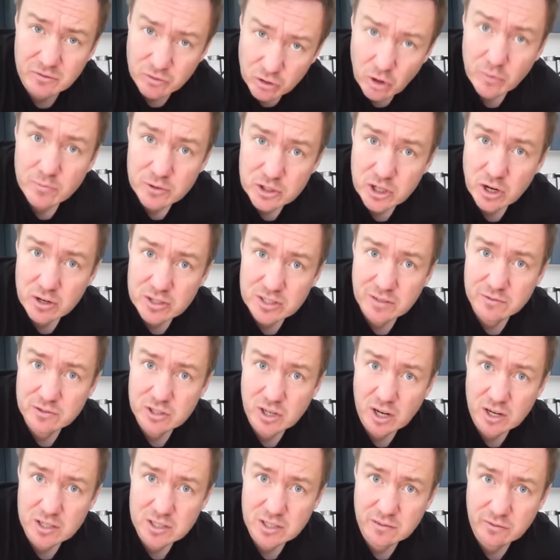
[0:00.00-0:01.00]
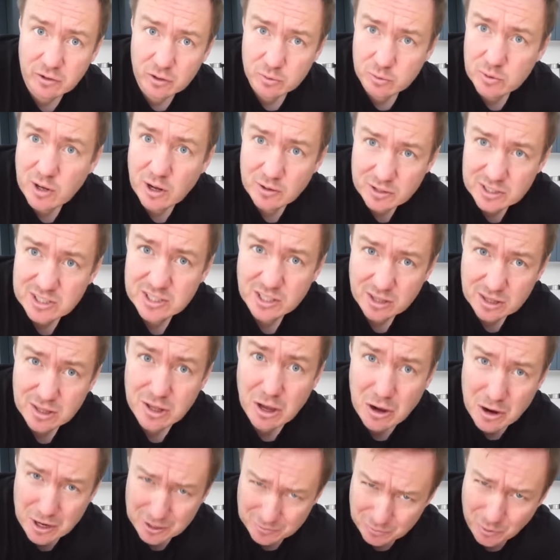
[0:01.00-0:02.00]
from Joseph as well. That's the
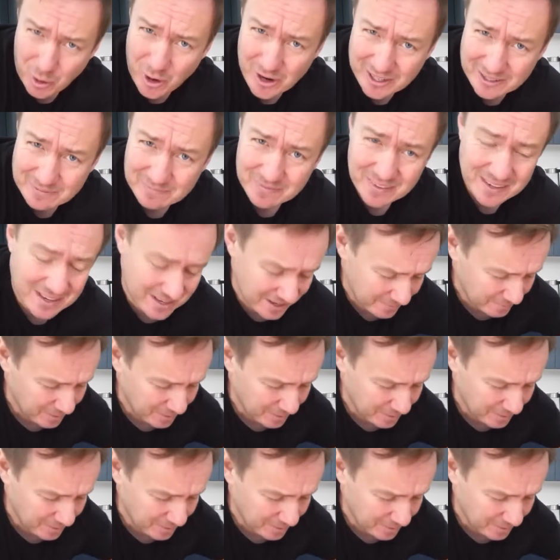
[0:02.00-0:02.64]
third one.